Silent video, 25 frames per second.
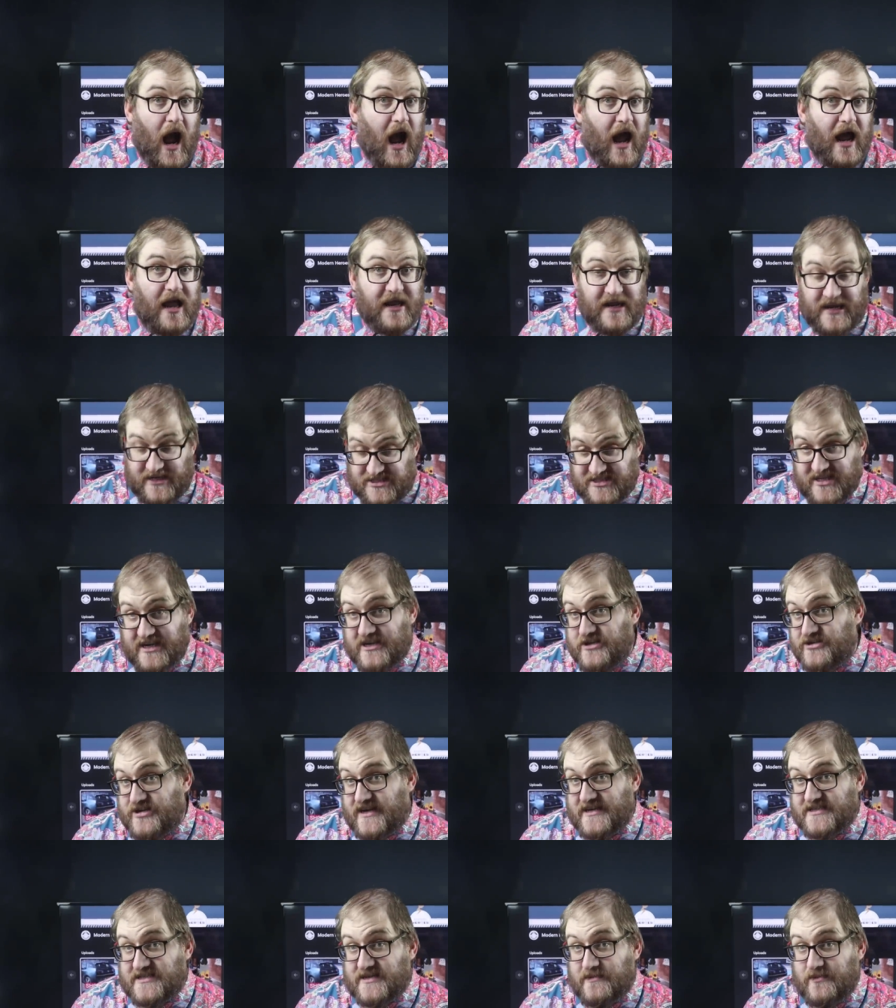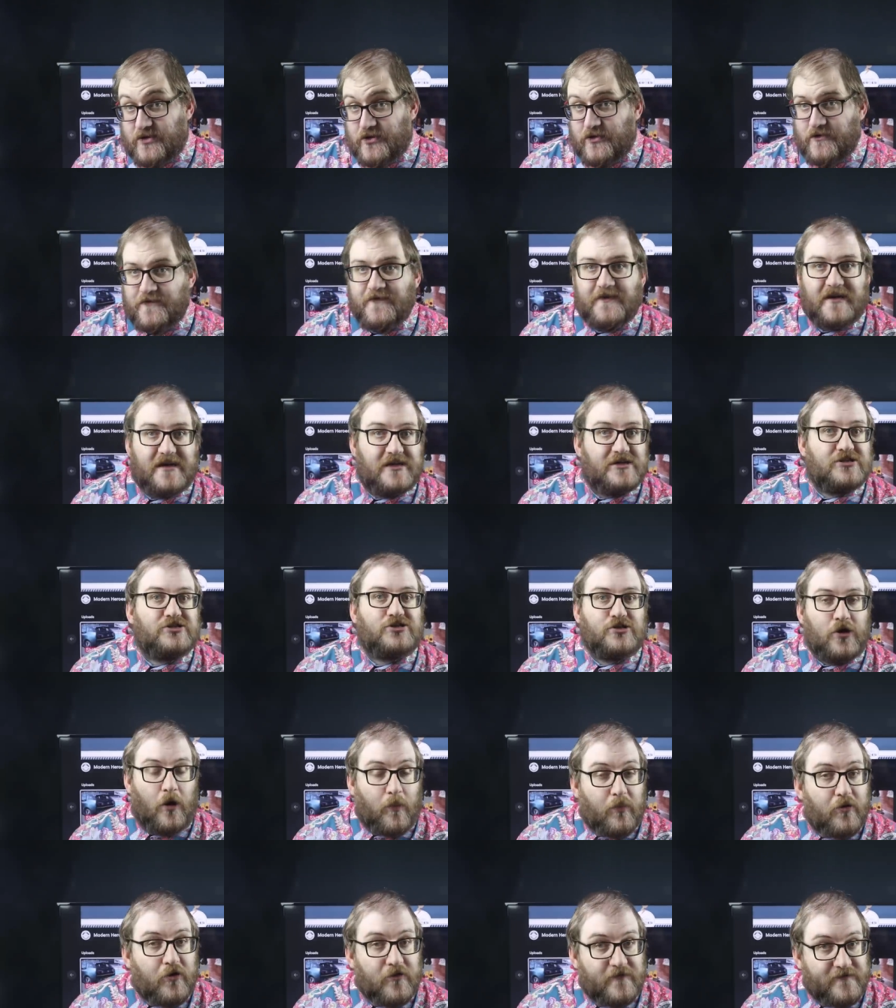It's an interesting move. It's
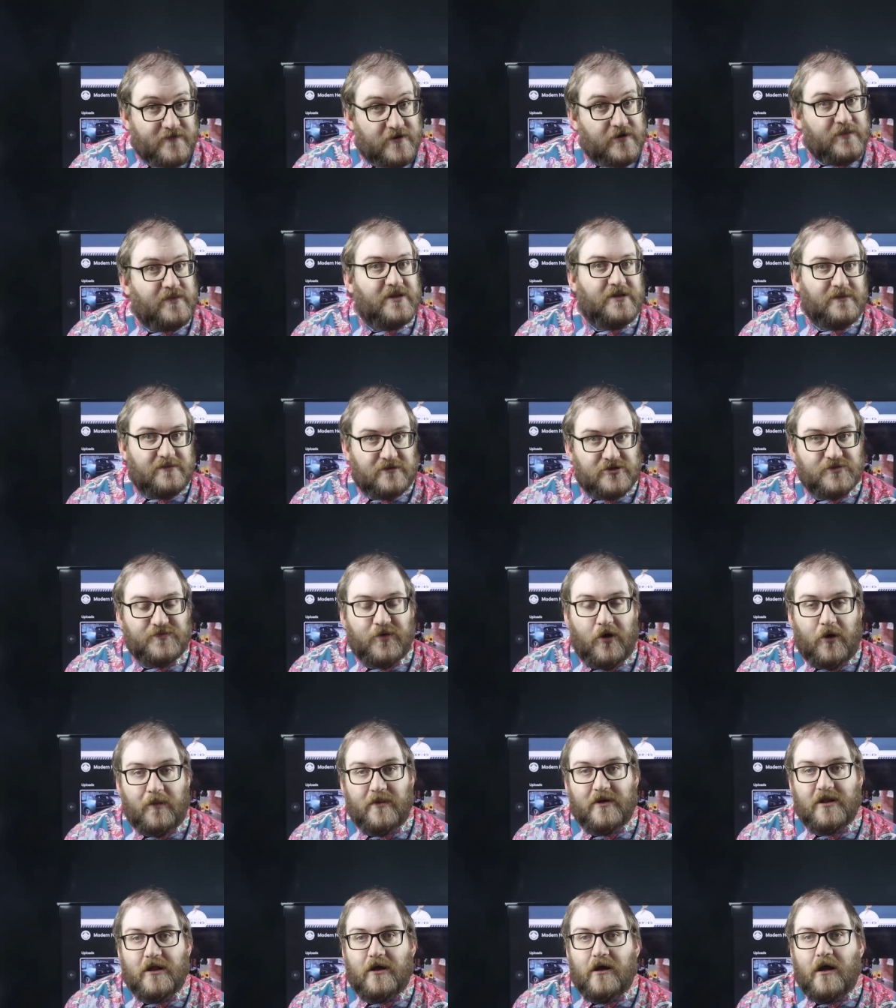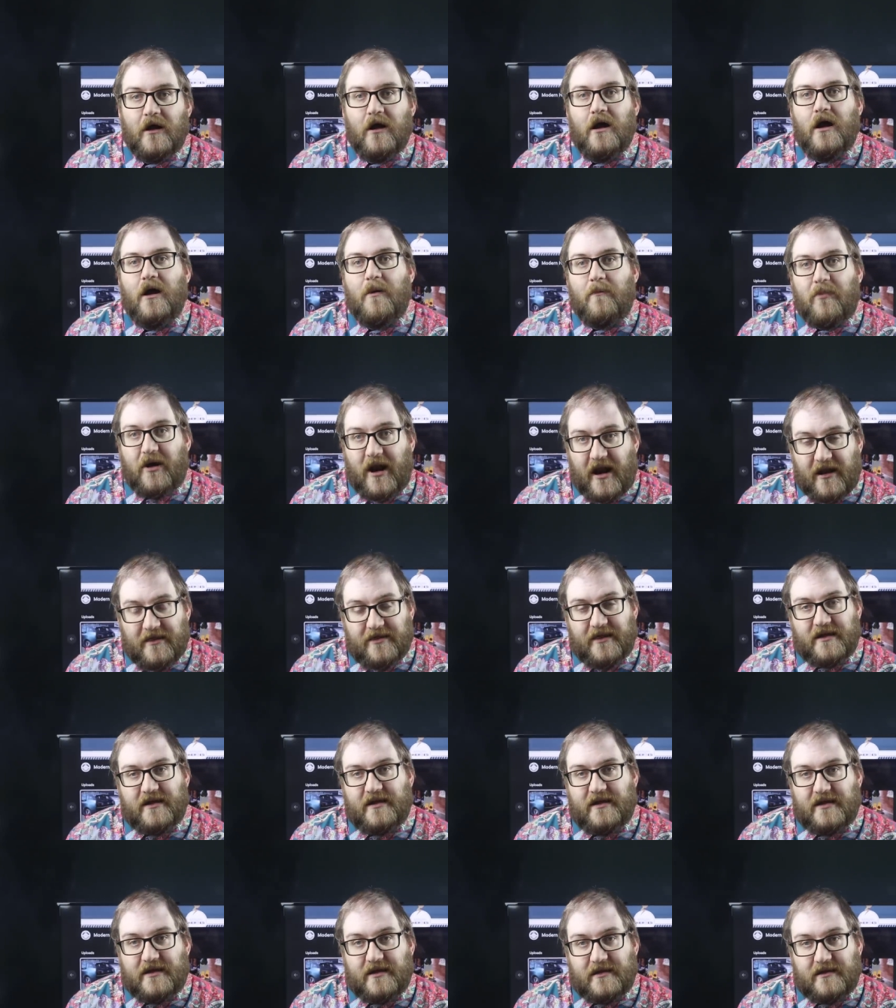not proven to be the most popular, but I
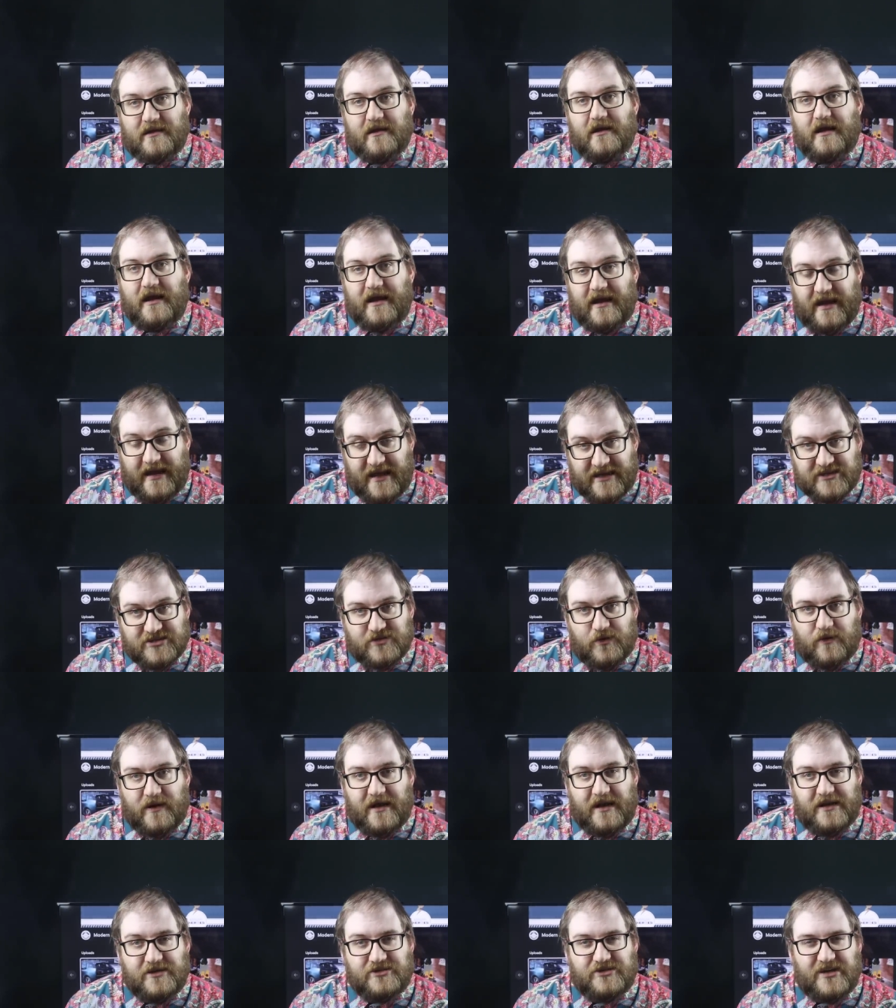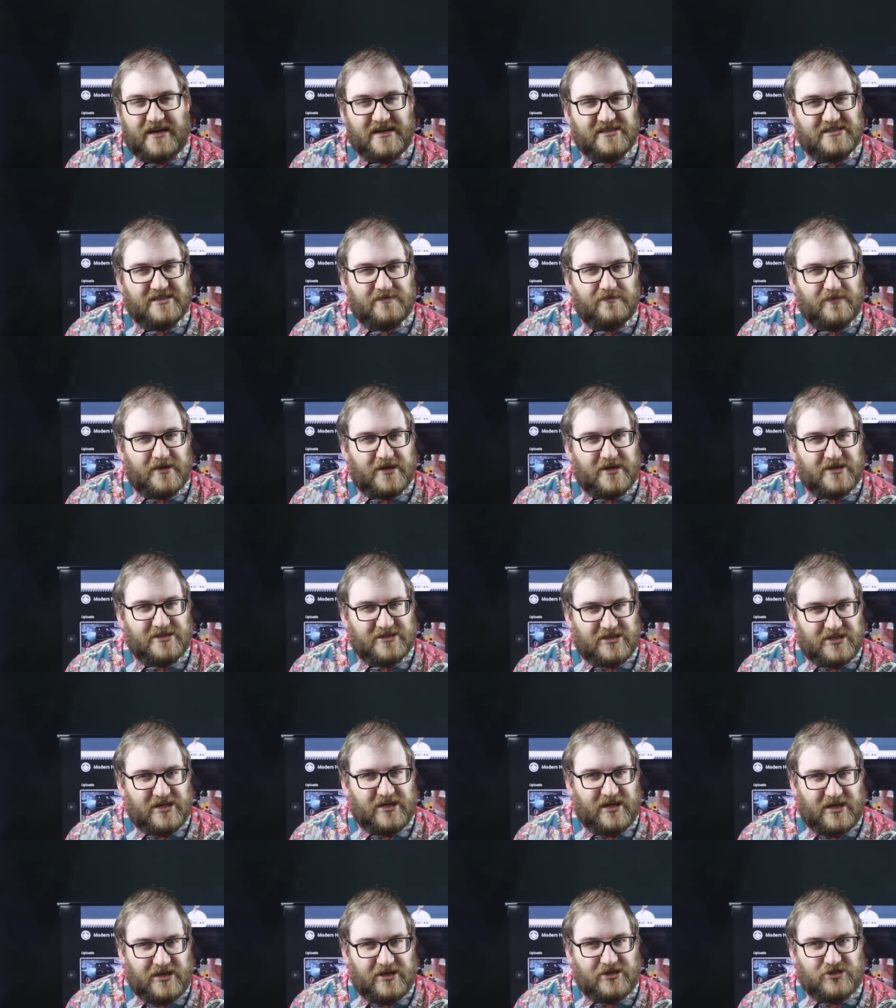think it is quite interesting because
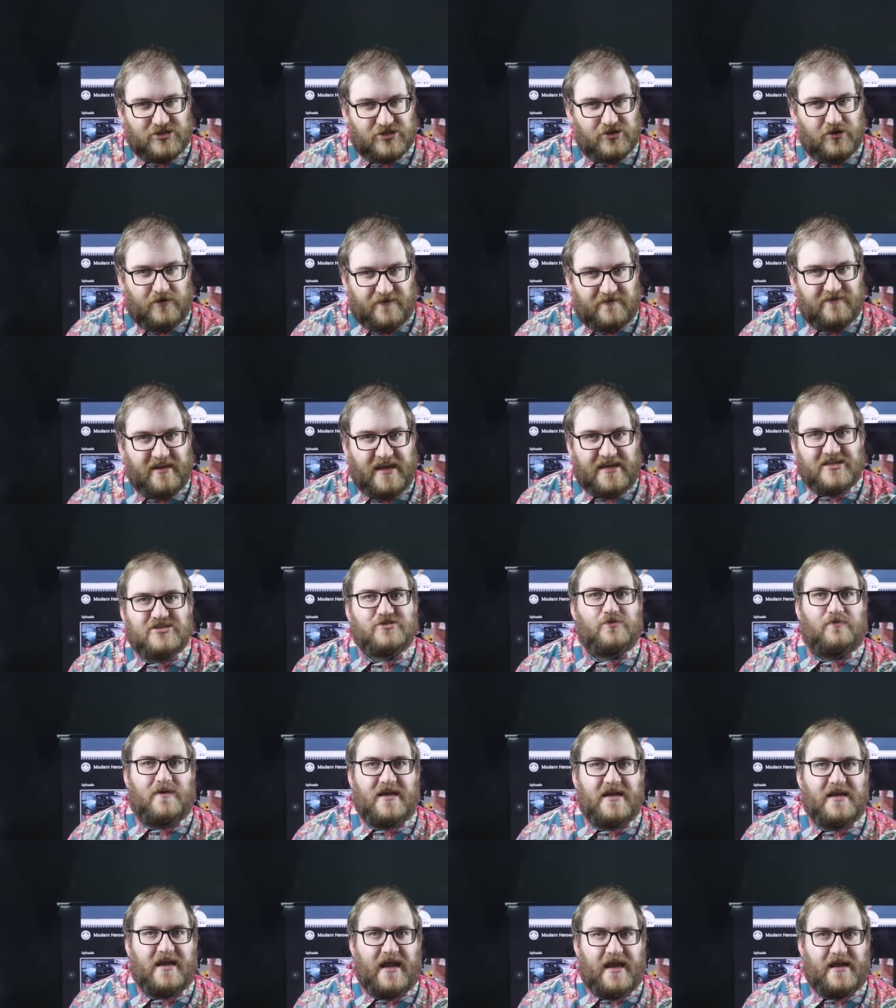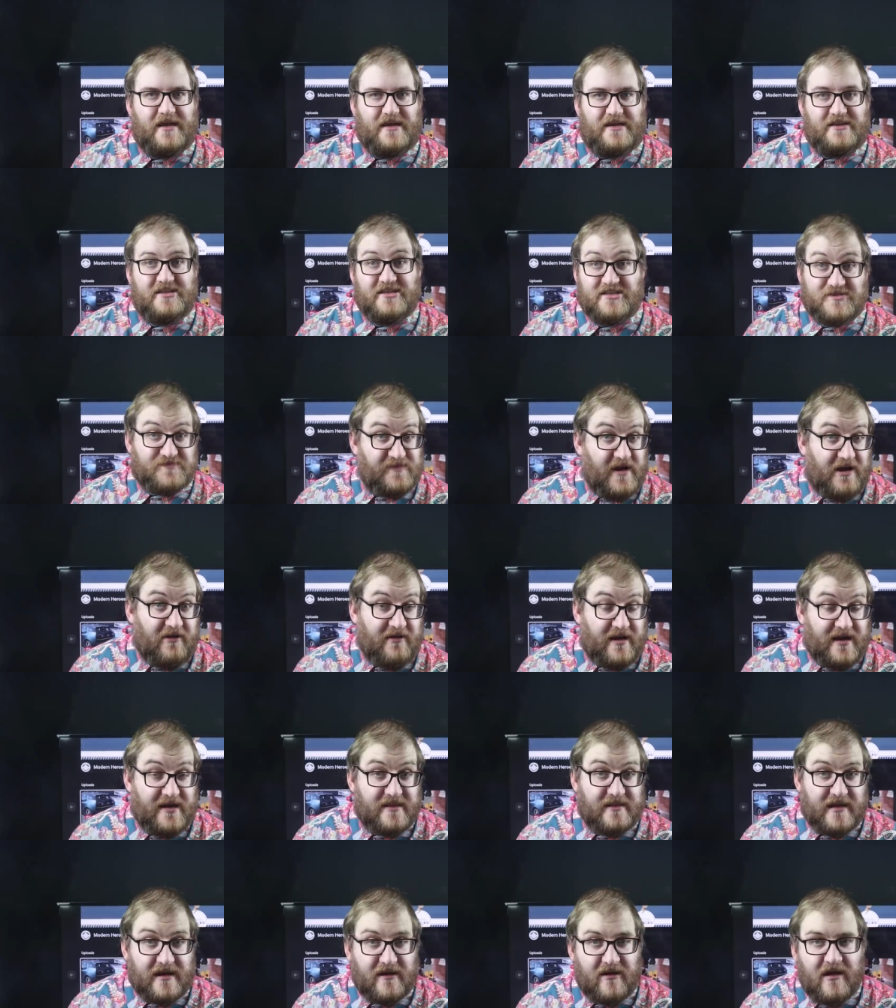it sort of takes away any
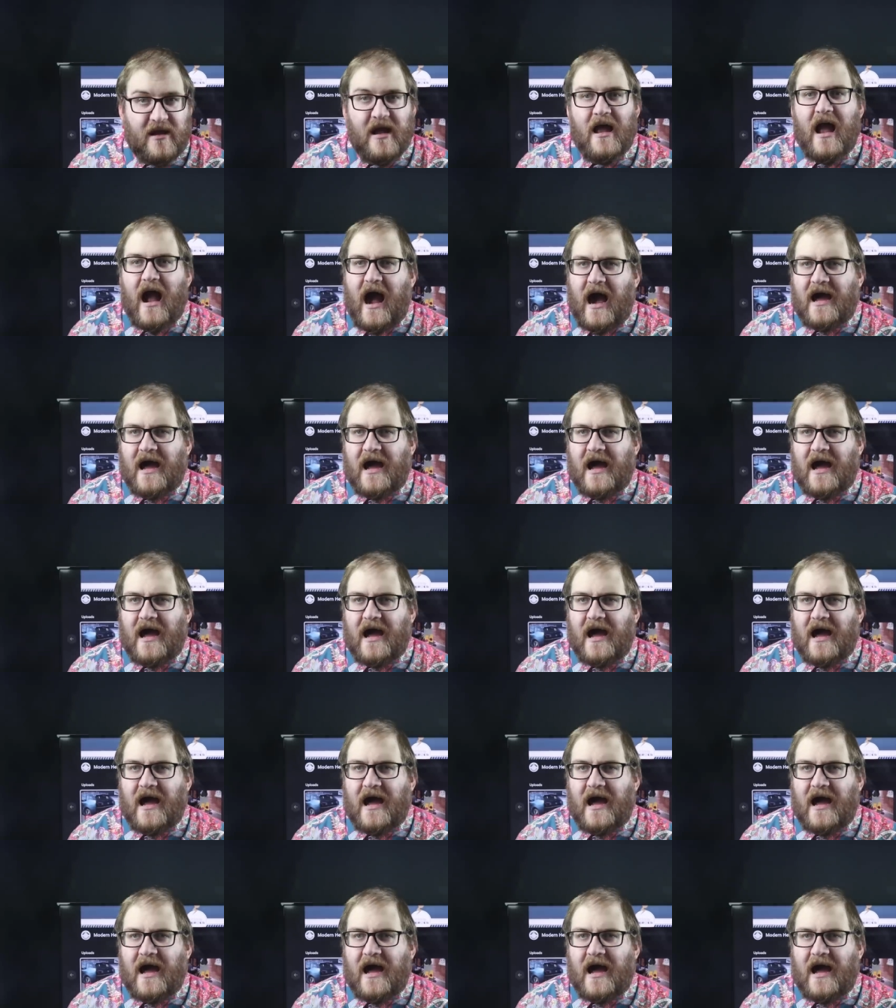disparity there.